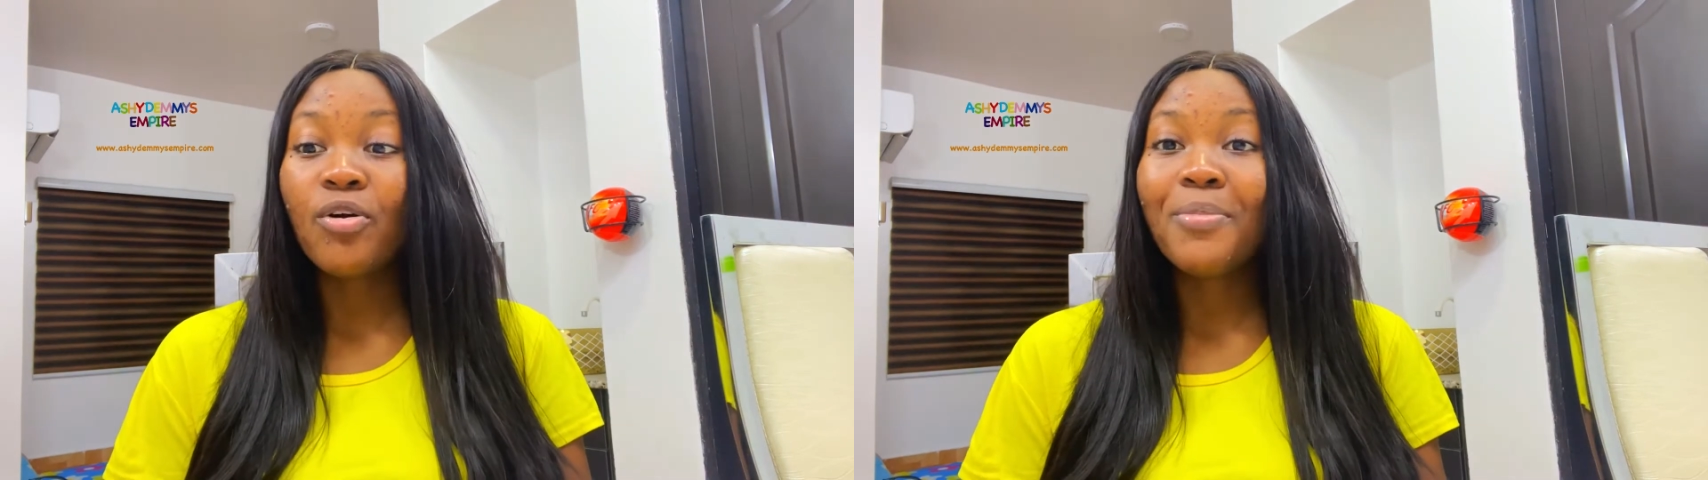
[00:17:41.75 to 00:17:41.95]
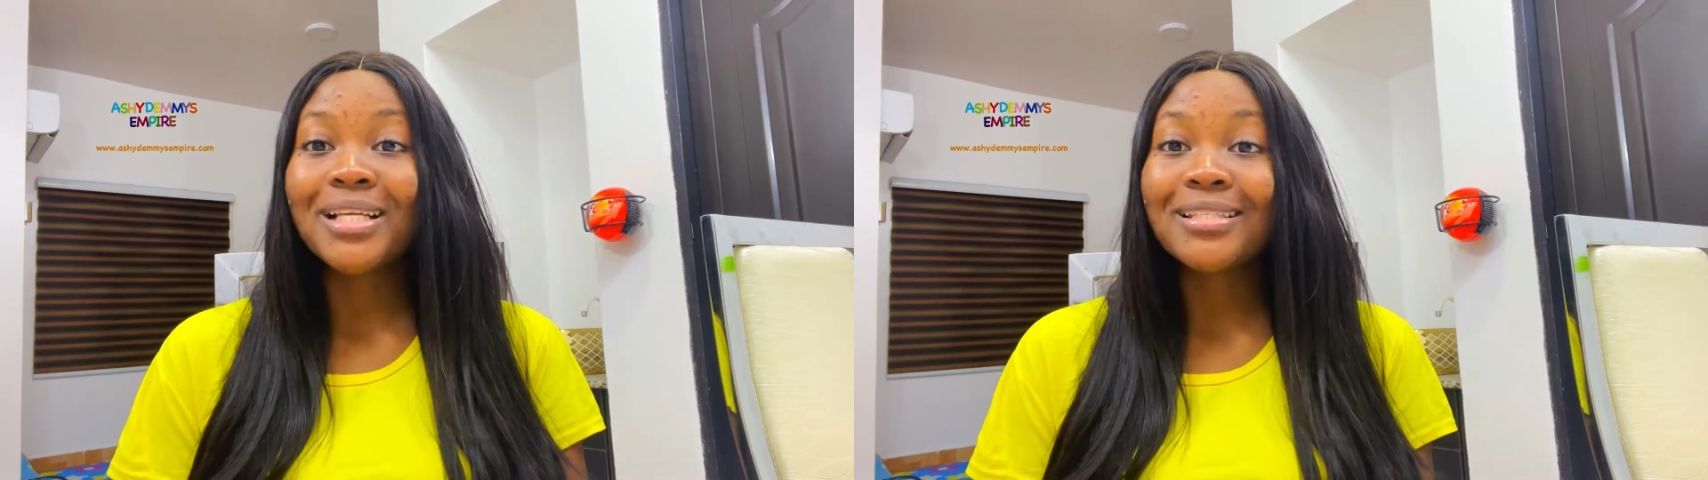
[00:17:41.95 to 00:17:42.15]

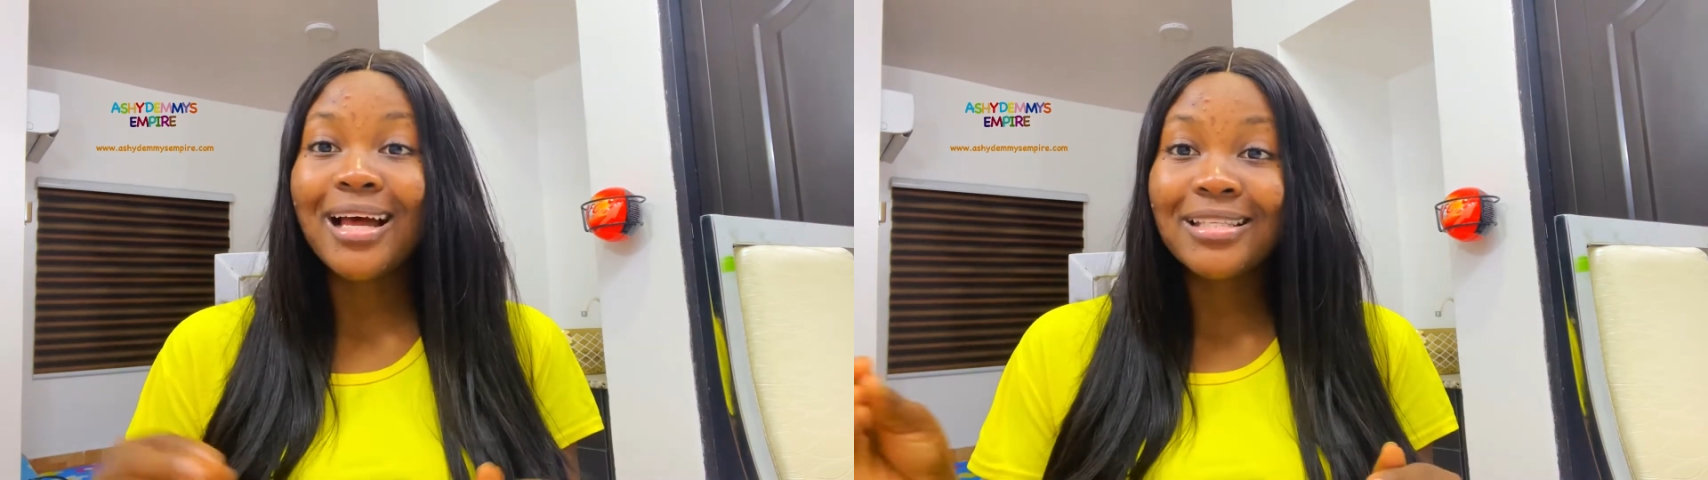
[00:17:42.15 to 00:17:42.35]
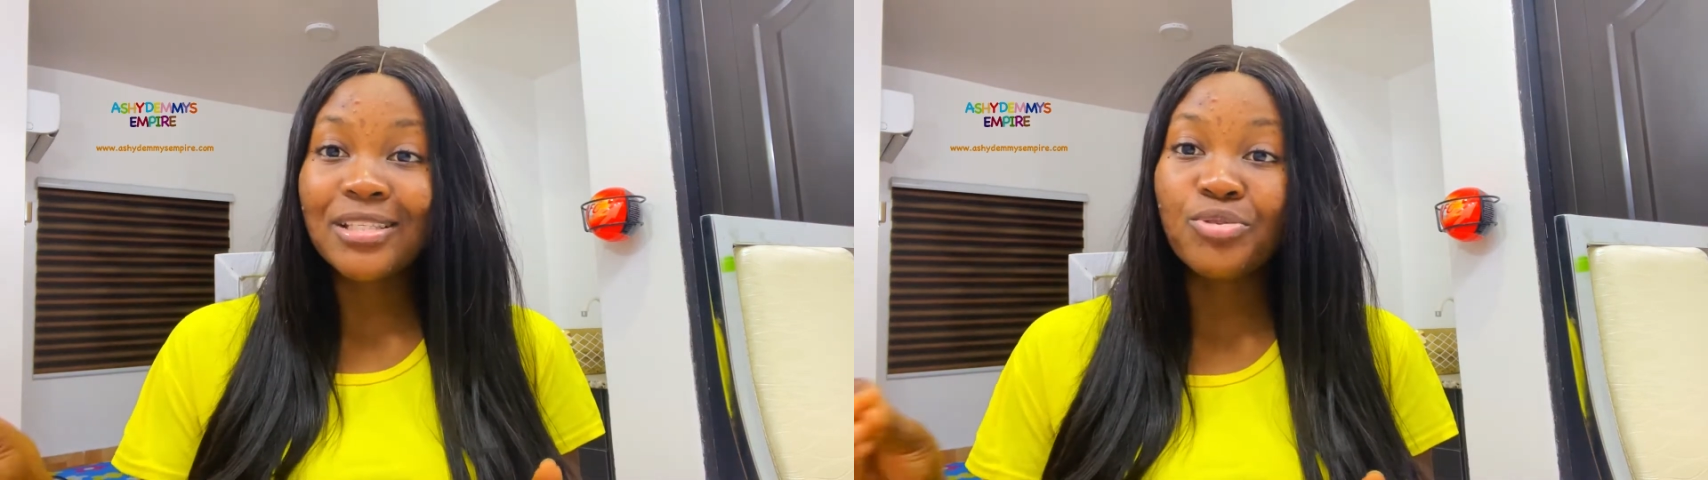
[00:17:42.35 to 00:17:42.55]
come and say
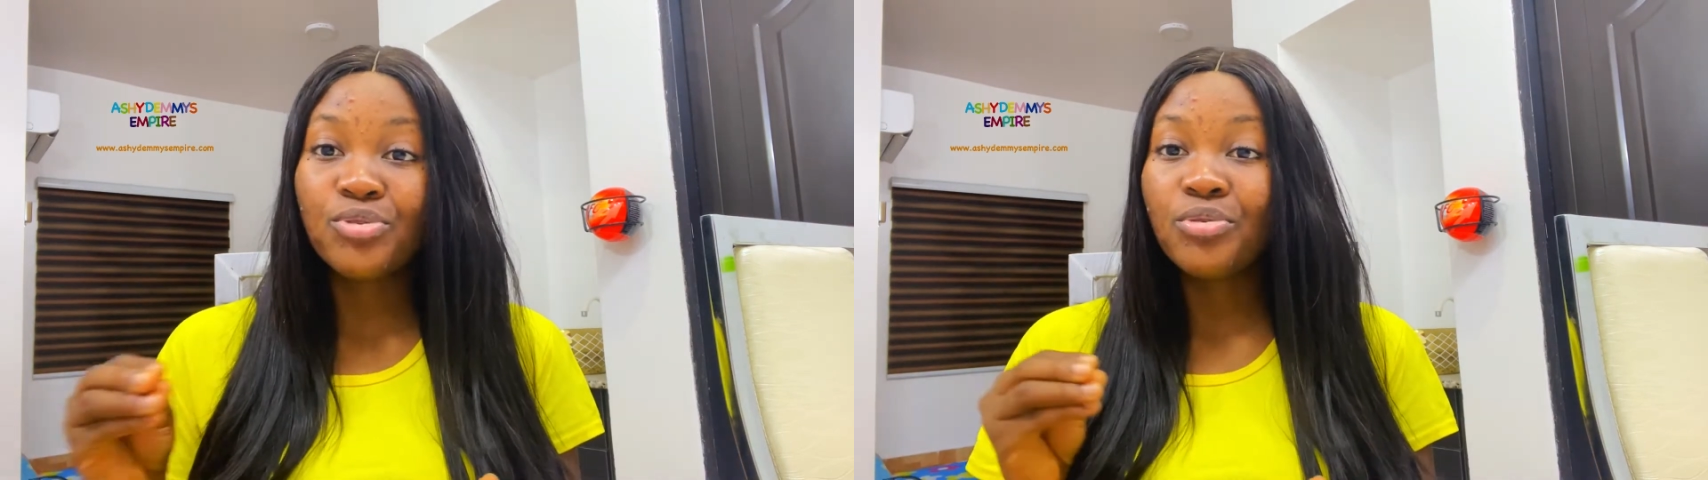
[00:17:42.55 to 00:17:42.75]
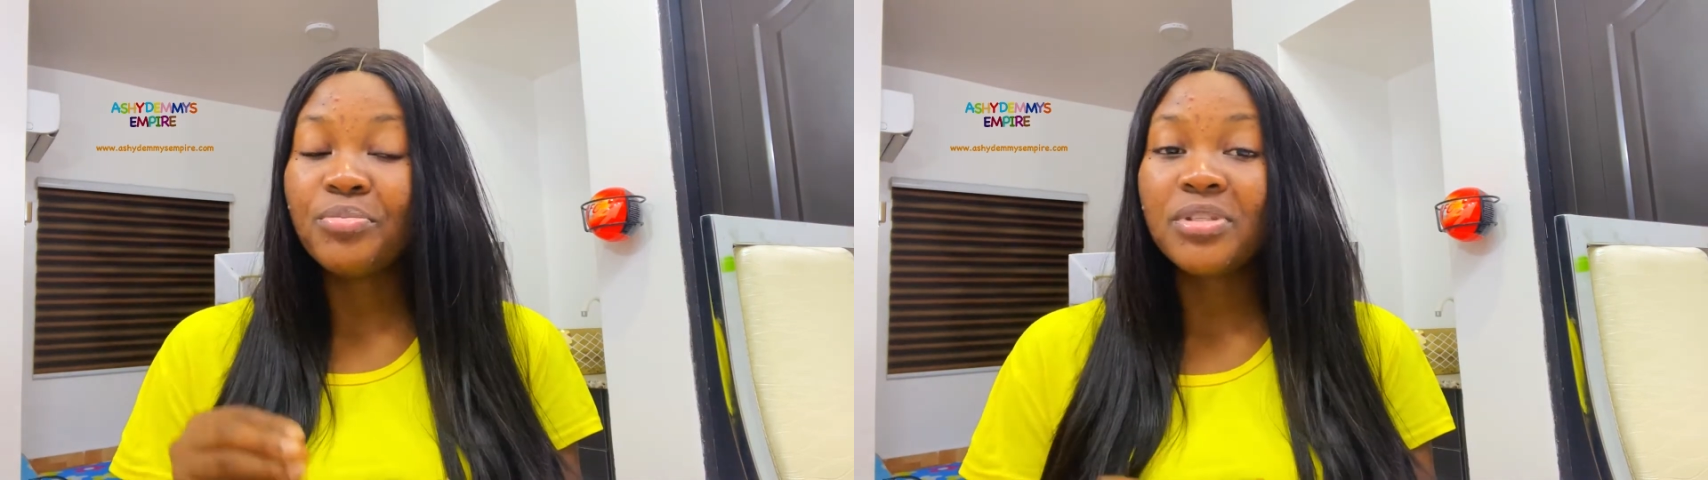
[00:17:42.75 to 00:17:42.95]
that thing you
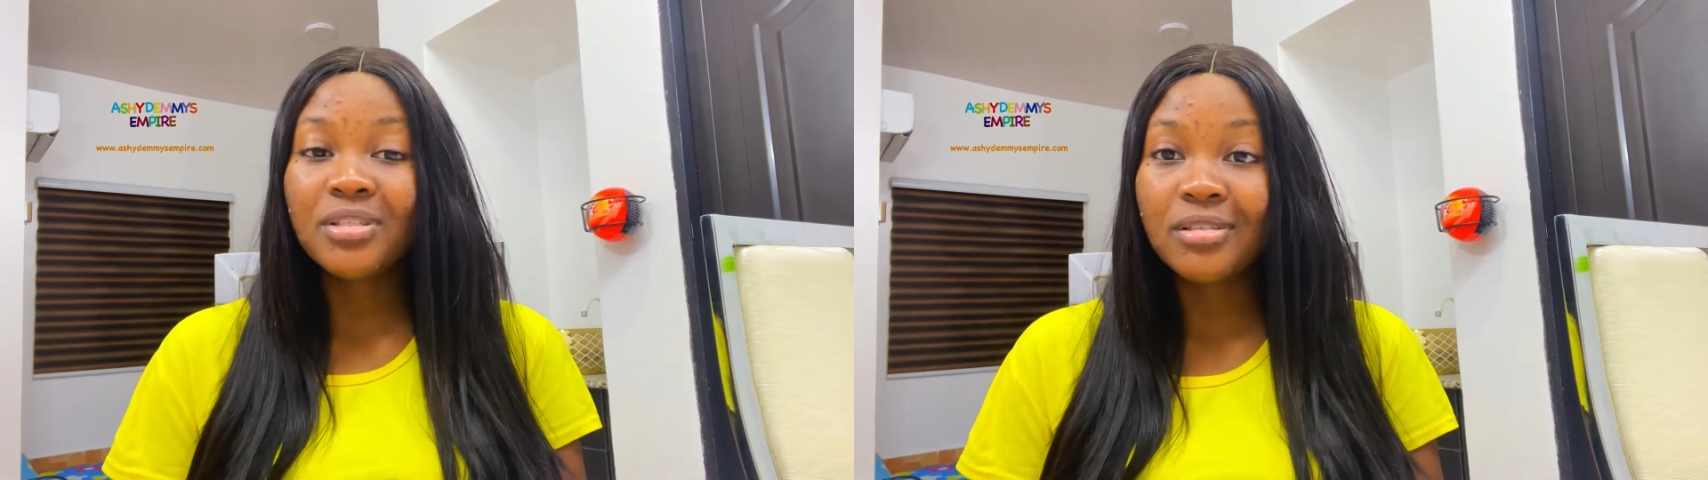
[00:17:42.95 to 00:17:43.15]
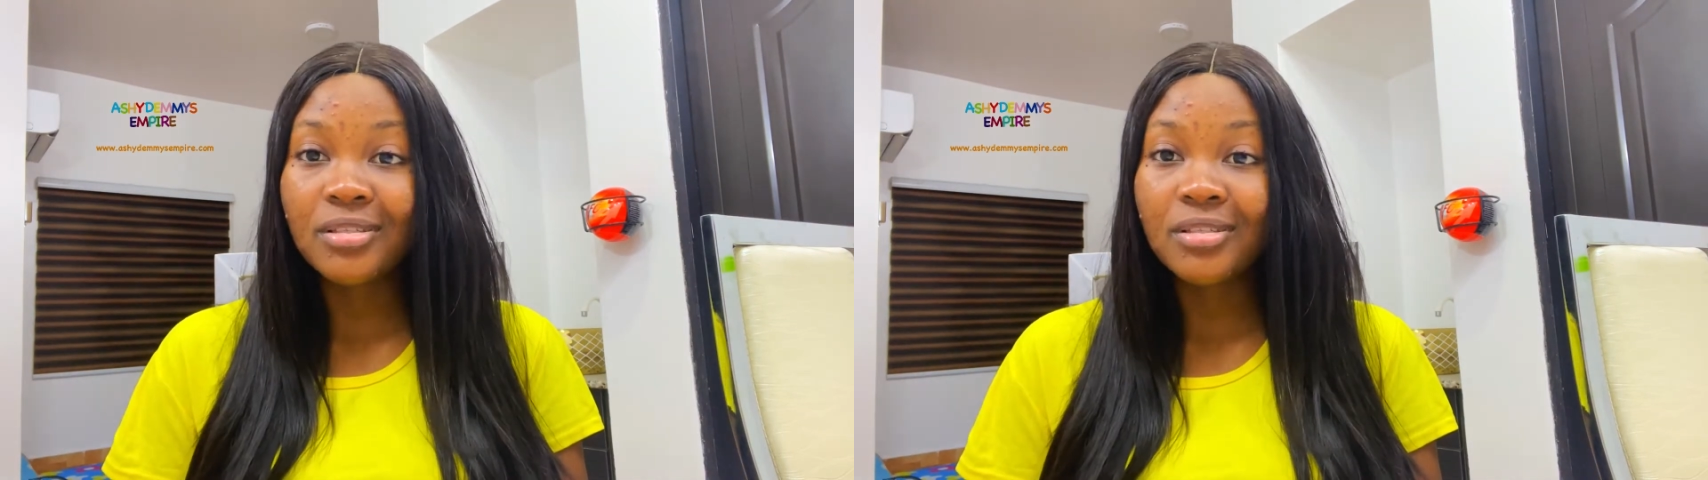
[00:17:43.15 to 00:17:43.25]
used to beat the